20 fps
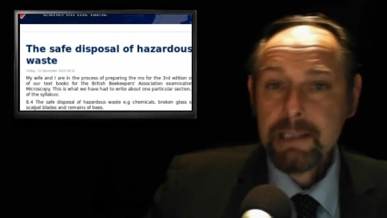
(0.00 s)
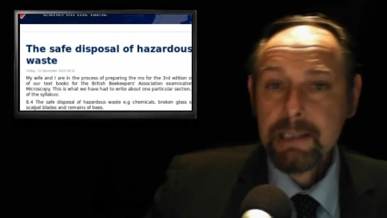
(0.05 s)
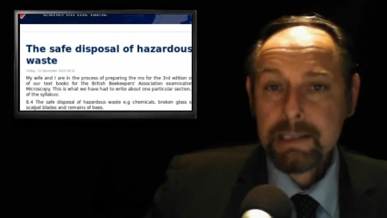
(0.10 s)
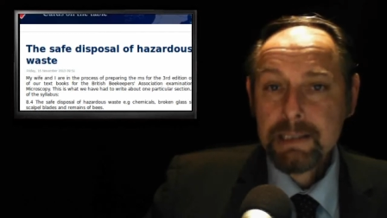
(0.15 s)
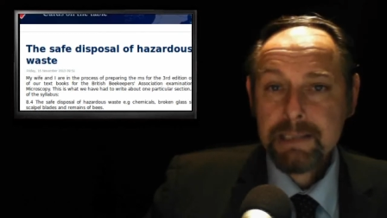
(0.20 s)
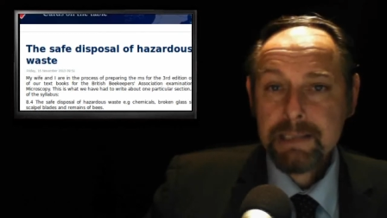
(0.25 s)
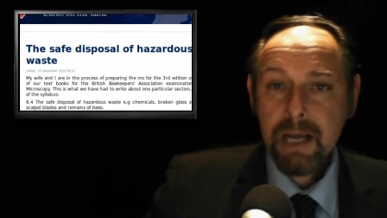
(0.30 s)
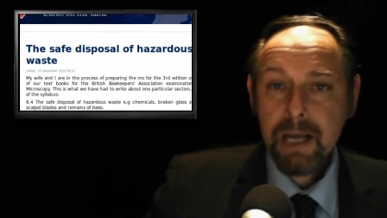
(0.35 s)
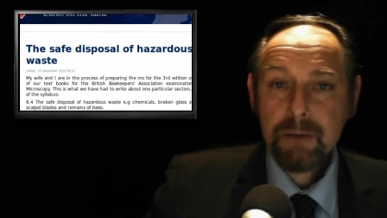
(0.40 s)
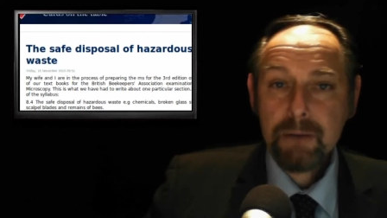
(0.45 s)

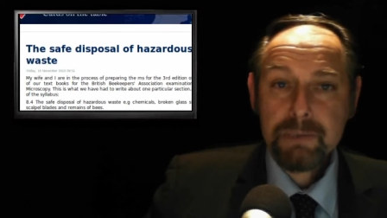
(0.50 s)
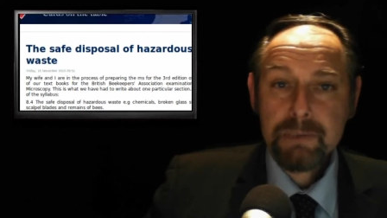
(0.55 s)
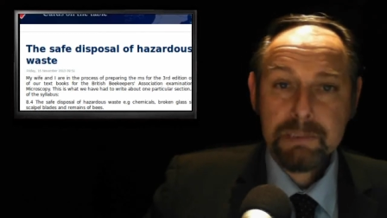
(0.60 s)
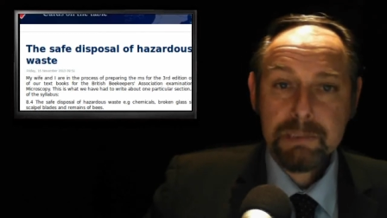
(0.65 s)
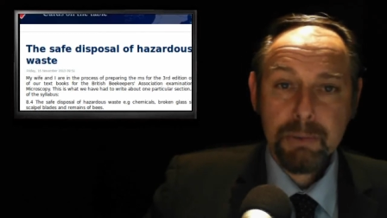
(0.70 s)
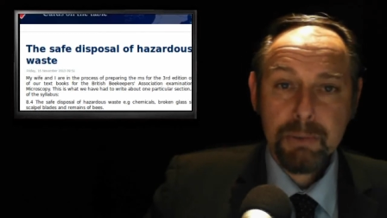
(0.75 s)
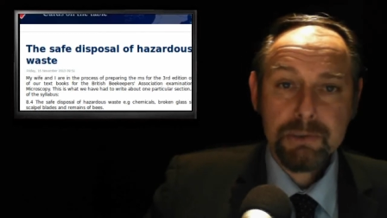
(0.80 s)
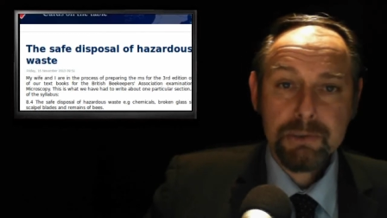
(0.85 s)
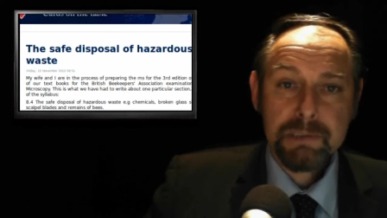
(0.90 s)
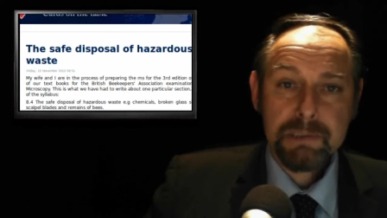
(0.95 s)
as they are
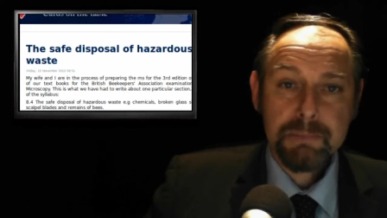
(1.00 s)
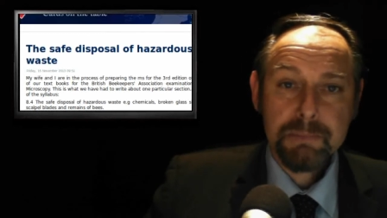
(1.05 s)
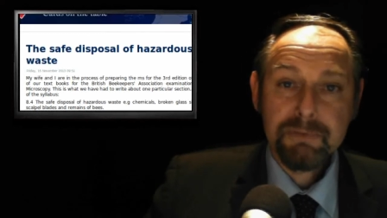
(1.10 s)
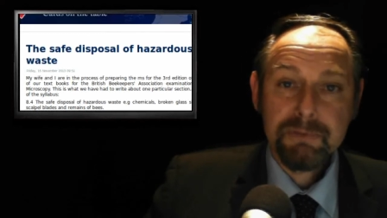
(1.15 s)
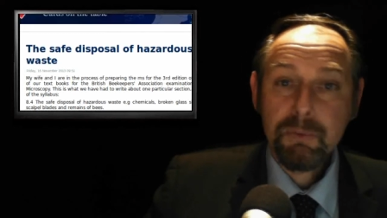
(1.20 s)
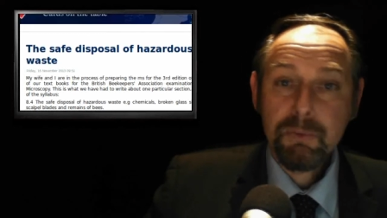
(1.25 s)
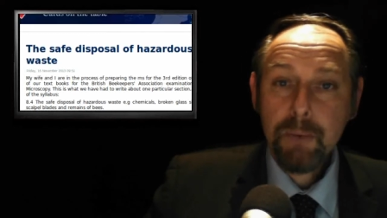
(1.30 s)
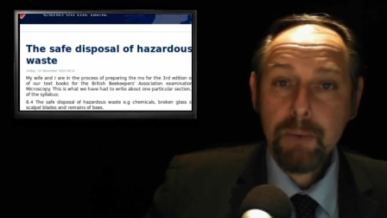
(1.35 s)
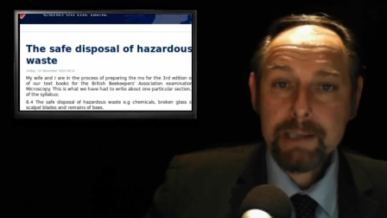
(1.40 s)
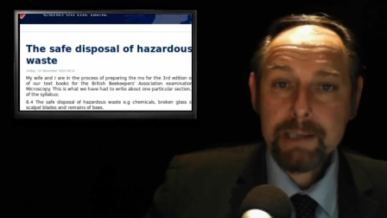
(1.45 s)
responsible
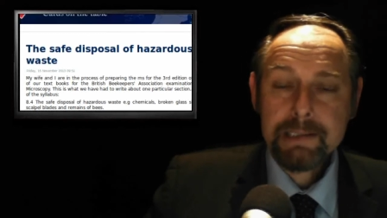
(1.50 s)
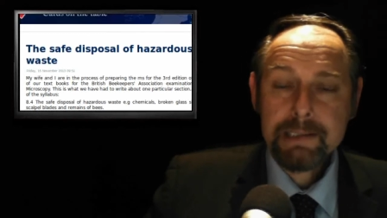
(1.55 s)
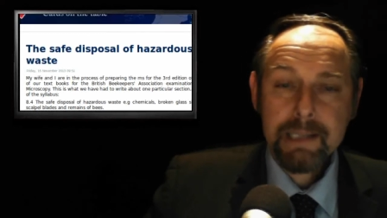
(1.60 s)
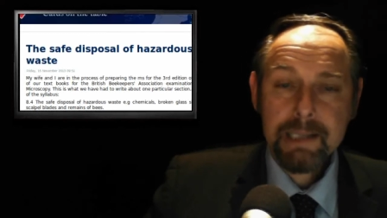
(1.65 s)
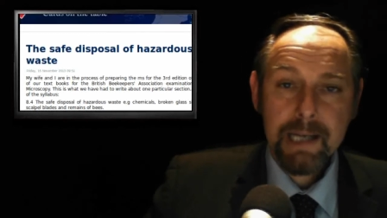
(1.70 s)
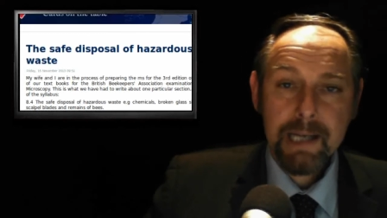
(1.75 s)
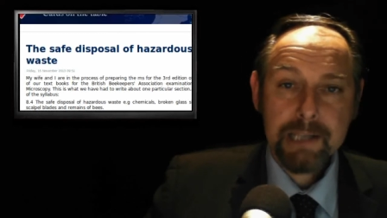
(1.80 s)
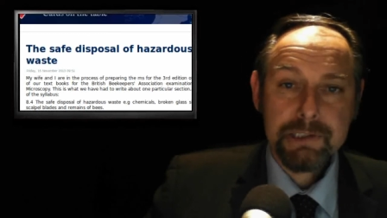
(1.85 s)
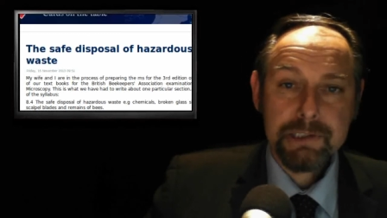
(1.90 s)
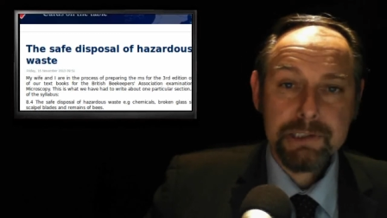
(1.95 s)
for waste
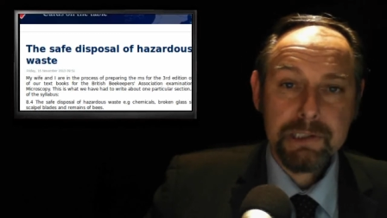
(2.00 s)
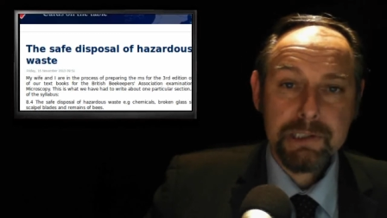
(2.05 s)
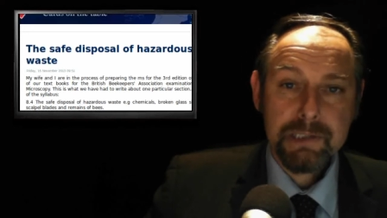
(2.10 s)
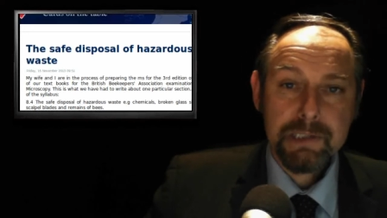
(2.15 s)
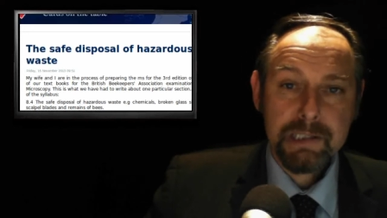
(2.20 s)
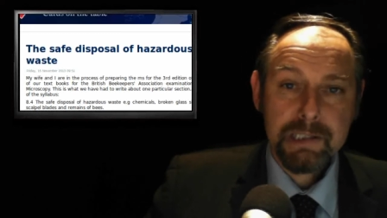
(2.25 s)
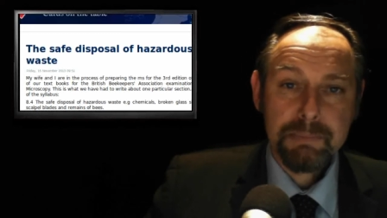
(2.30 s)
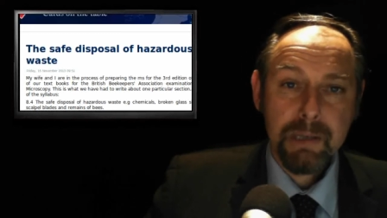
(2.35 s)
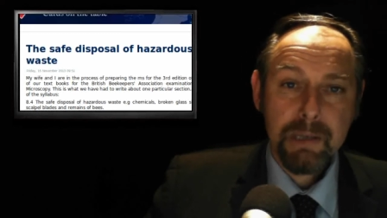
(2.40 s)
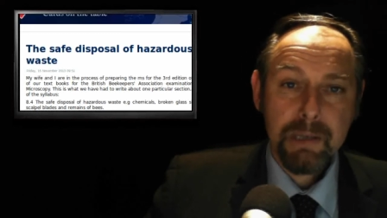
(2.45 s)
collection and
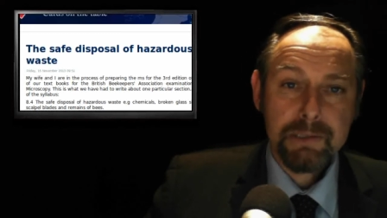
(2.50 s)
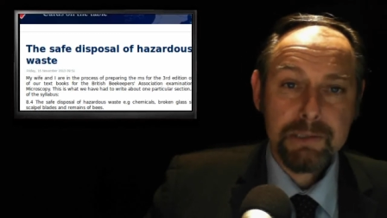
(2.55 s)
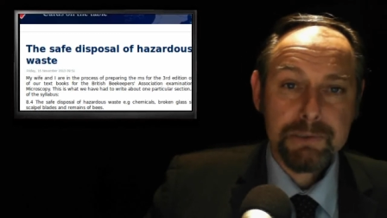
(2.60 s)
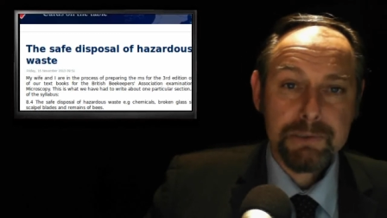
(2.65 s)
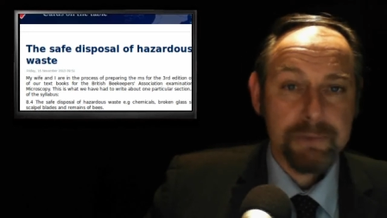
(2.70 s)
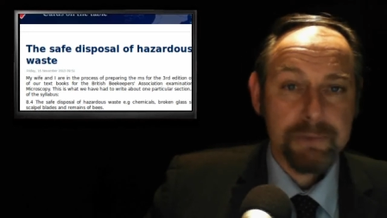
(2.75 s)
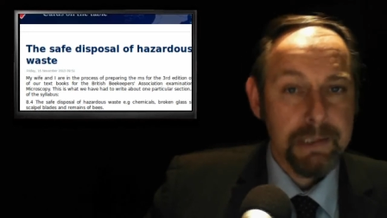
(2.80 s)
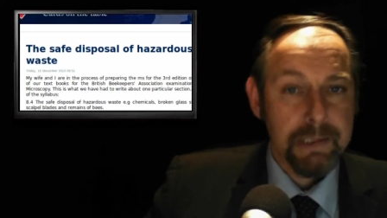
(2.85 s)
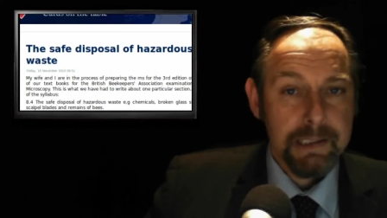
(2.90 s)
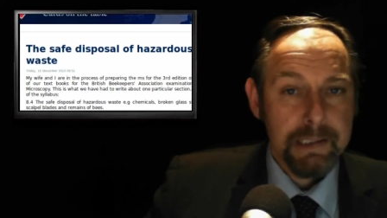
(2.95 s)
disposal."